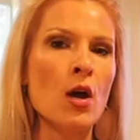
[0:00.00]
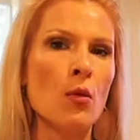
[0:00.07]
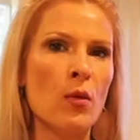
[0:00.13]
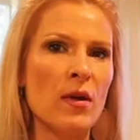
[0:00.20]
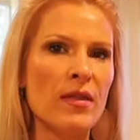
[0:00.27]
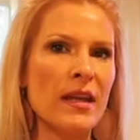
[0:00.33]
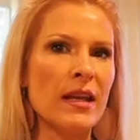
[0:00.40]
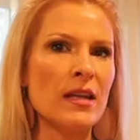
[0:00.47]

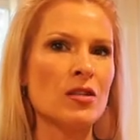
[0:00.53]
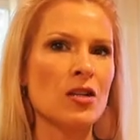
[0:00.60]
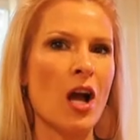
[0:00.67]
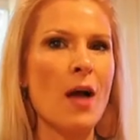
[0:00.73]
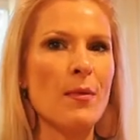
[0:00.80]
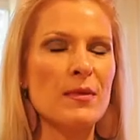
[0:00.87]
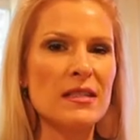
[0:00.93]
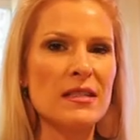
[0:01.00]
when they
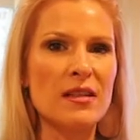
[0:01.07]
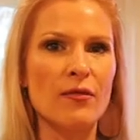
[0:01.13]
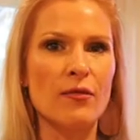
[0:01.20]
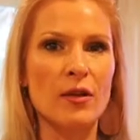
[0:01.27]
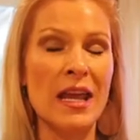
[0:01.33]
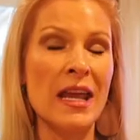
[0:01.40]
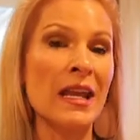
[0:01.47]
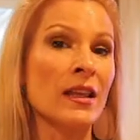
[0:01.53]
adopt
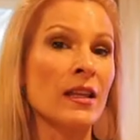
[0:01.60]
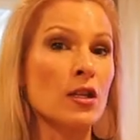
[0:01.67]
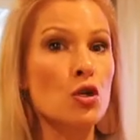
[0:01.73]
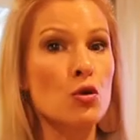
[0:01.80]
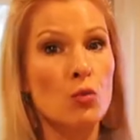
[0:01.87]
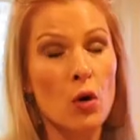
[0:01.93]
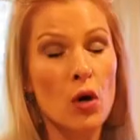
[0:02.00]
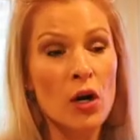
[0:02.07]
different
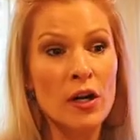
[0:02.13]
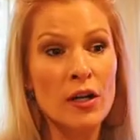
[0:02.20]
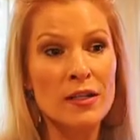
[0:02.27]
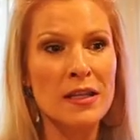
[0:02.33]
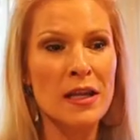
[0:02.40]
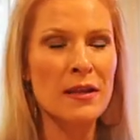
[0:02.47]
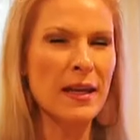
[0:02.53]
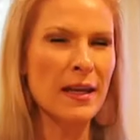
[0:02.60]
English words,
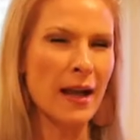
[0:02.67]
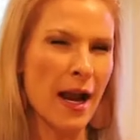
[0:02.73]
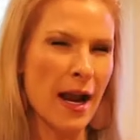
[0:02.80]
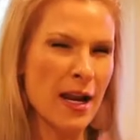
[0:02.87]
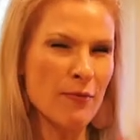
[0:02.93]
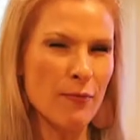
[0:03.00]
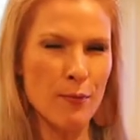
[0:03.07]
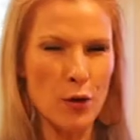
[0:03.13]
they
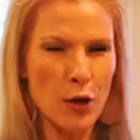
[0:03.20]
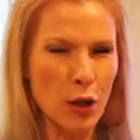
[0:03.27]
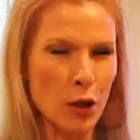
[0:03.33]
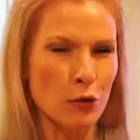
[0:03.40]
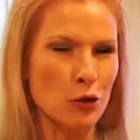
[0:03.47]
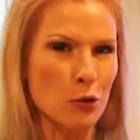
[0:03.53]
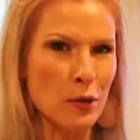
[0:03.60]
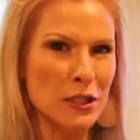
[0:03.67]
kind of put a
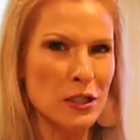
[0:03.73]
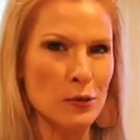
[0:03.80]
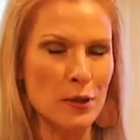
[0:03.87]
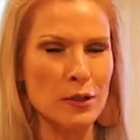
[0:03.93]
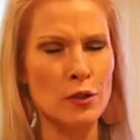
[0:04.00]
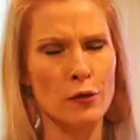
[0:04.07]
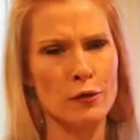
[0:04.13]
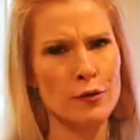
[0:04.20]
little twist to
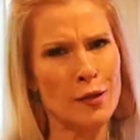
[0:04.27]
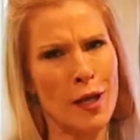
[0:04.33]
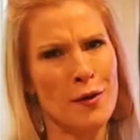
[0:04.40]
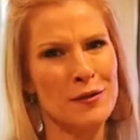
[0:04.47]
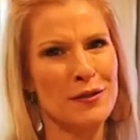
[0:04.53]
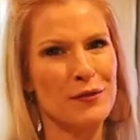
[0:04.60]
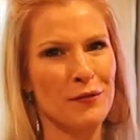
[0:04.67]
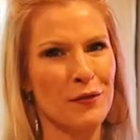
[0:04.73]
it so it sounds